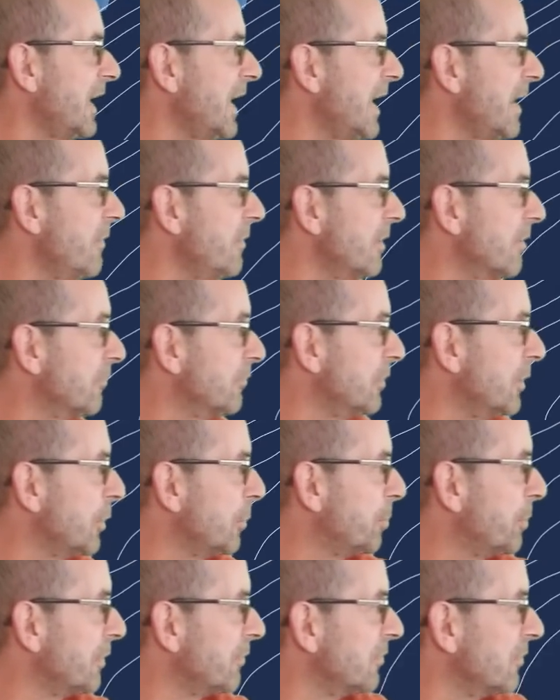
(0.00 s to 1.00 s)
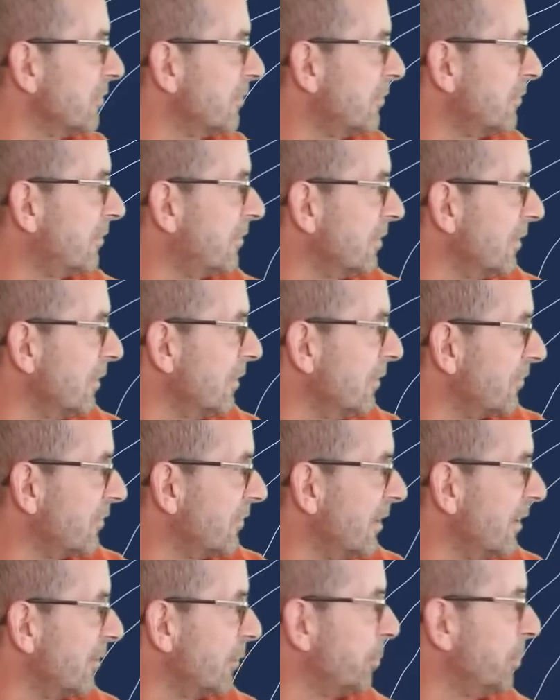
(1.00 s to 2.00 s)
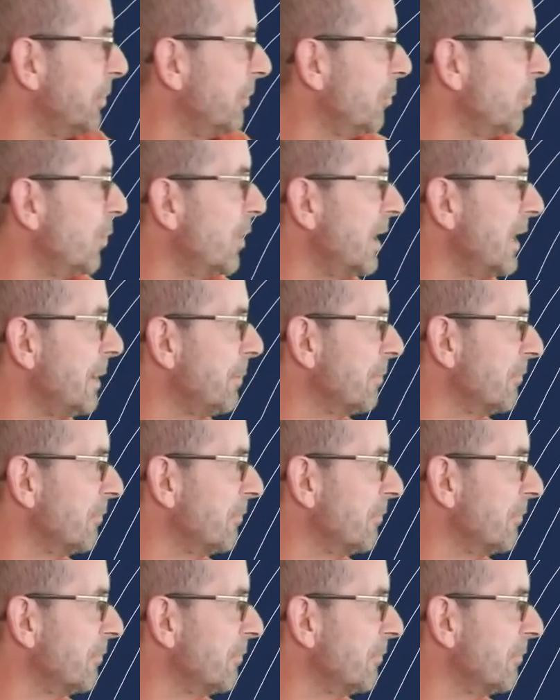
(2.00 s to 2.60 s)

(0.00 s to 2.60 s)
area of low pressure does start to pull away,